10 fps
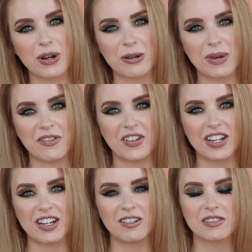one of my
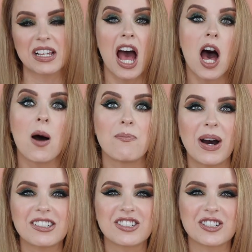videos.
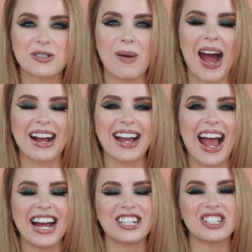Buster's back
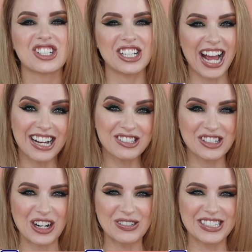and she has
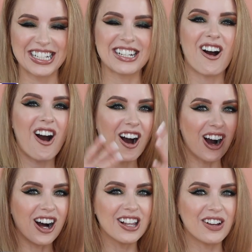chosen
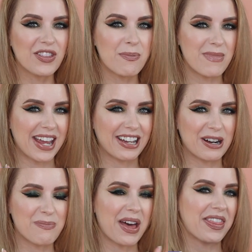all of the
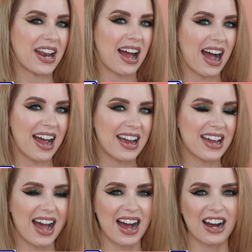makeup that
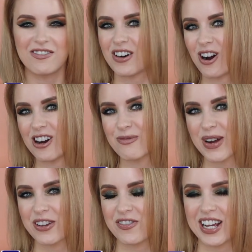I have on
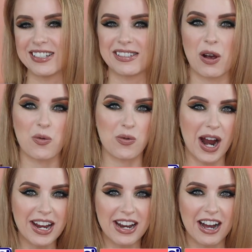my face
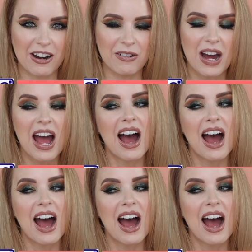right now.